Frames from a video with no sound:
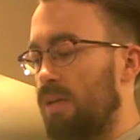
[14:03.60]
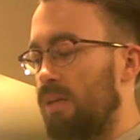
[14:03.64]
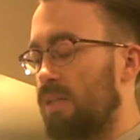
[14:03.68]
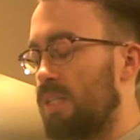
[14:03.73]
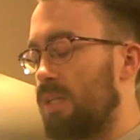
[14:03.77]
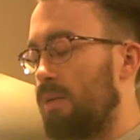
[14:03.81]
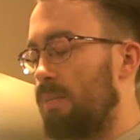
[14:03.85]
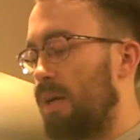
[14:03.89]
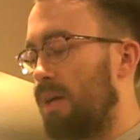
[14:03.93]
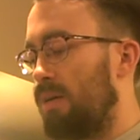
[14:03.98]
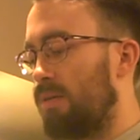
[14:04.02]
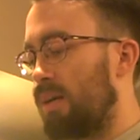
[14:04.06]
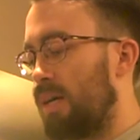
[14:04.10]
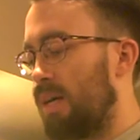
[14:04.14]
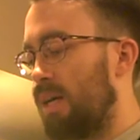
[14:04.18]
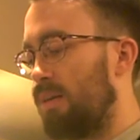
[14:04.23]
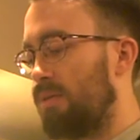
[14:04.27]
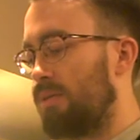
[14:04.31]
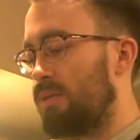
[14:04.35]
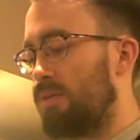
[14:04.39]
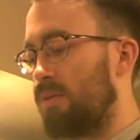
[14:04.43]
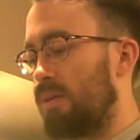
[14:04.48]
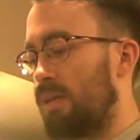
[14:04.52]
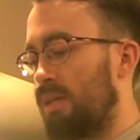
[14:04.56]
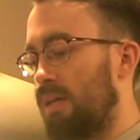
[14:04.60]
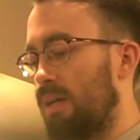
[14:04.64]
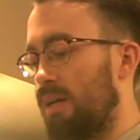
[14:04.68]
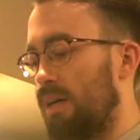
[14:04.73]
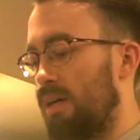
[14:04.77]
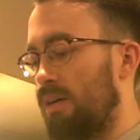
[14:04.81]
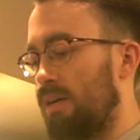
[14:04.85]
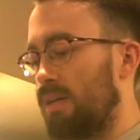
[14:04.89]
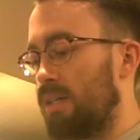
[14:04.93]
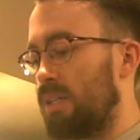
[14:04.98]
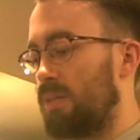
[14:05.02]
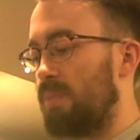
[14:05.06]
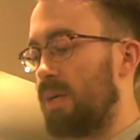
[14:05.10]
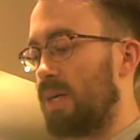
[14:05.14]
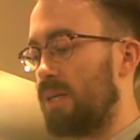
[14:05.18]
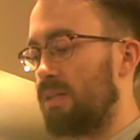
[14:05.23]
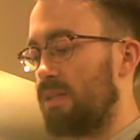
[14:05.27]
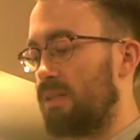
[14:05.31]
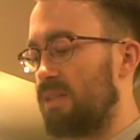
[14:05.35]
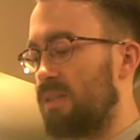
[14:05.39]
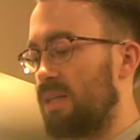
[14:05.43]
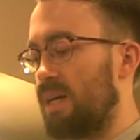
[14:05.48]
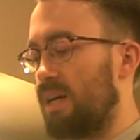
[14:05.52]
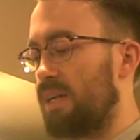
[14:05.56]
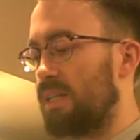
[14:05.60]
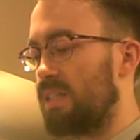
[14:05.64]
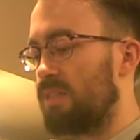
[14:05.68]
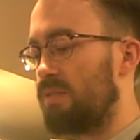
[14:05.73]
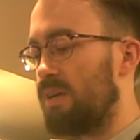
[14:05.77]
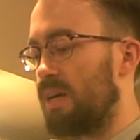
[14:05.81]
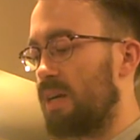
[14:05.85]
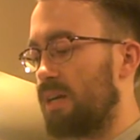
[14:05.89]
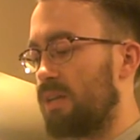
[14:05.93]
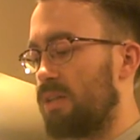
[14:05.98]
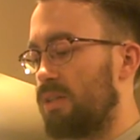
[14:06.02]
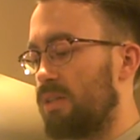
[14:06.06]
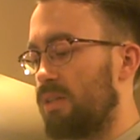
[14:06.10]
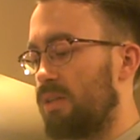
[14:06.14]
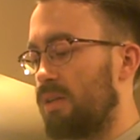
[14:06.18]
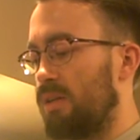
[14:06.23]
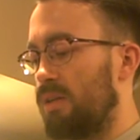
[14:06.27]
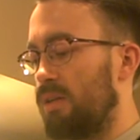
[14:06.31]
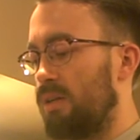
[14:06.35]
somehow countering that expected satisfaction.